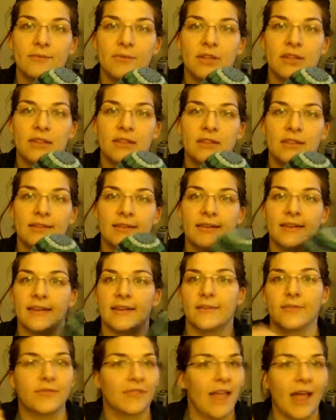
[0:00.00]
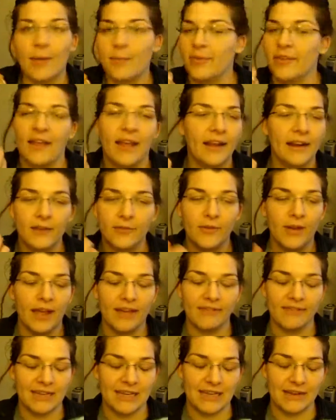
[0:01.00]
with ear flaps. And I don't
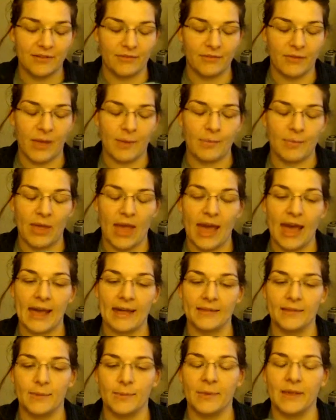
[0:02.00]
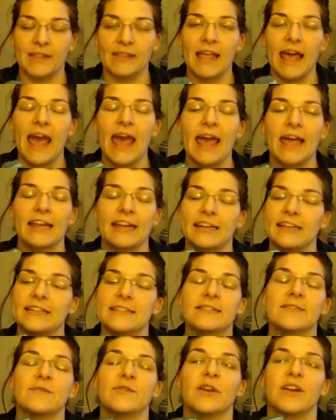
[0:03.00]
have any ear flap hats, but that hat
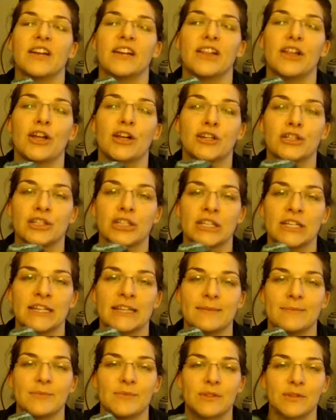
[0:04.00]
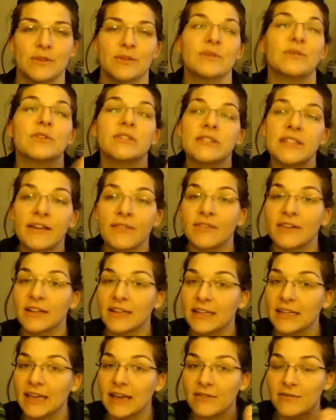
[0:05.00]
is very large on him, so it would
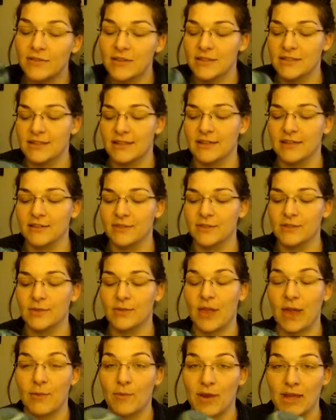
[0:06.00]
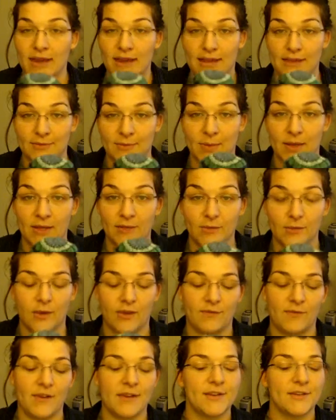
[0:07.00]
definitely cover his ears. So that went as well. So
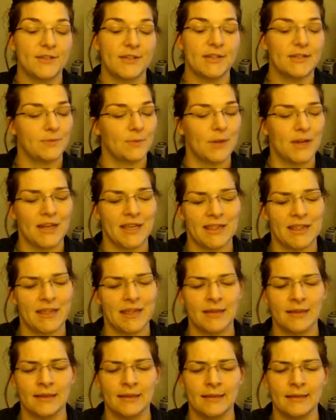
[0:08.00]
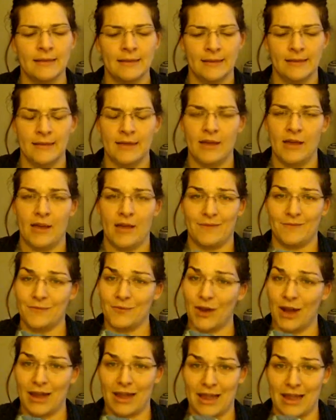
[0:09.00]
I finished this one, I think, on
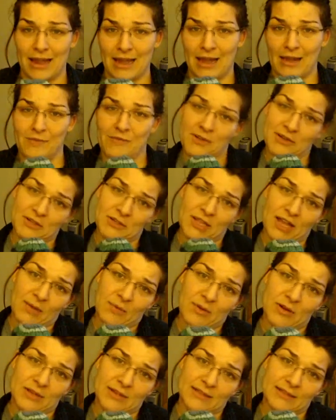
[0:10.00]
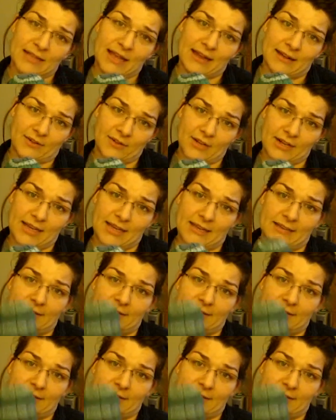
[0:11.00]
Friday, and I finished that one on Saturday.